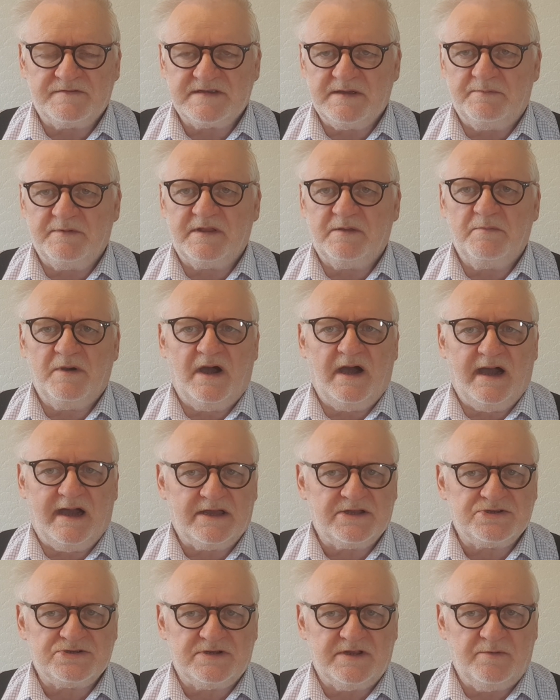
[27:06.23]
Some of them are
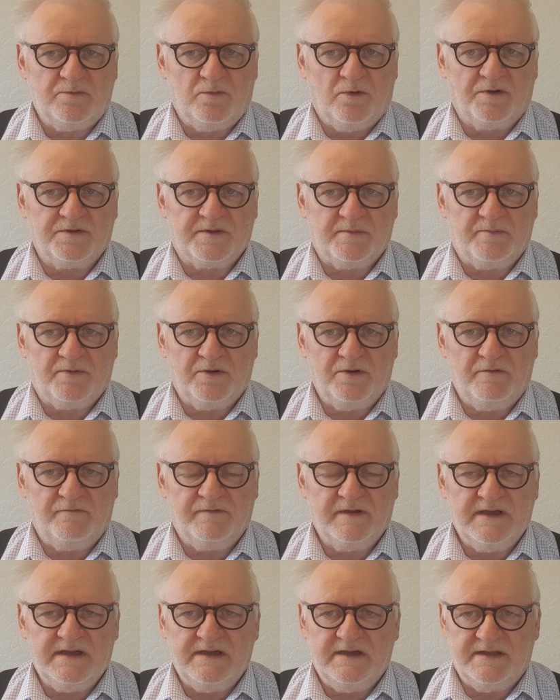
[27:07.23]
actually waterproof,
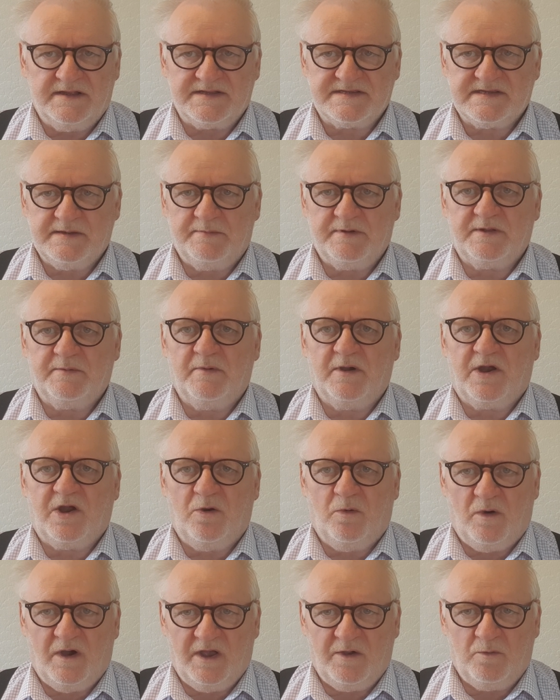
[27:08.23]
and some of them are
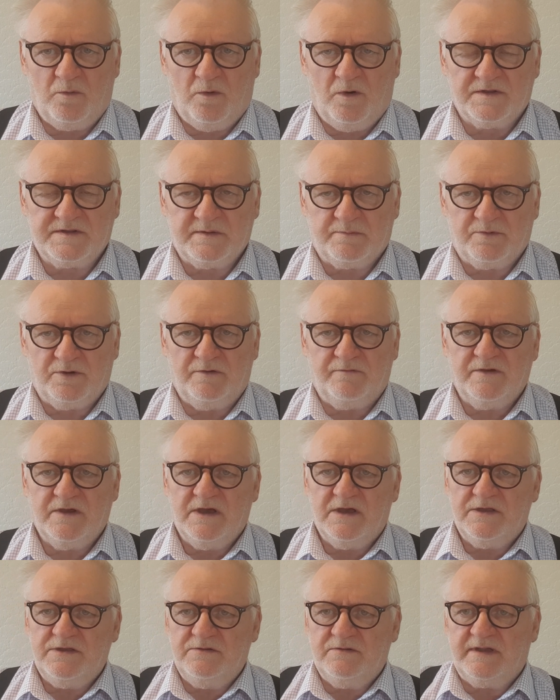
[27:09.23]
quite waterproof.
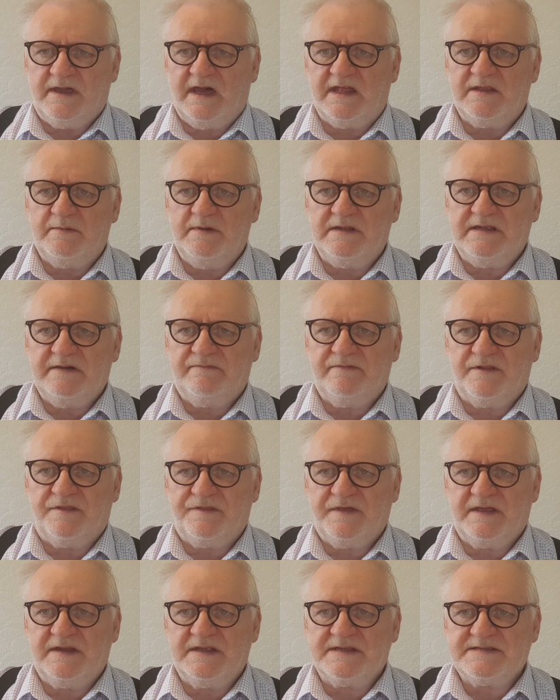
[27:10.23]
You get them in different
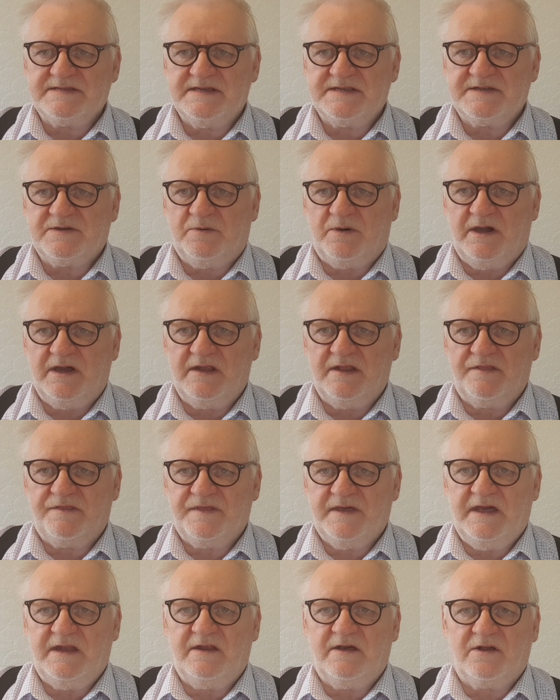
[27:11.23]
thicknesses, quite
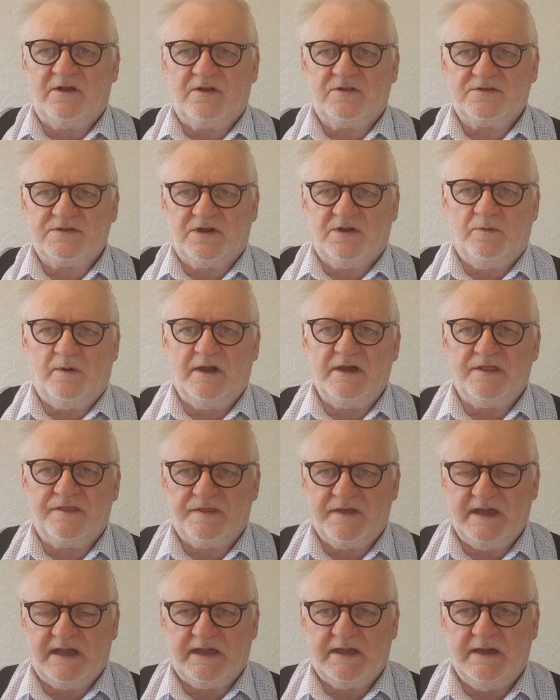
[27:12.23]
thin and to quite
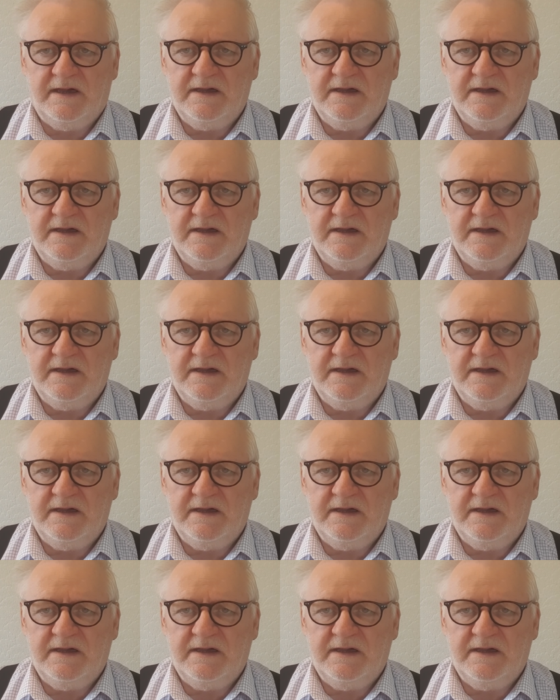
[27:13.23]
thick.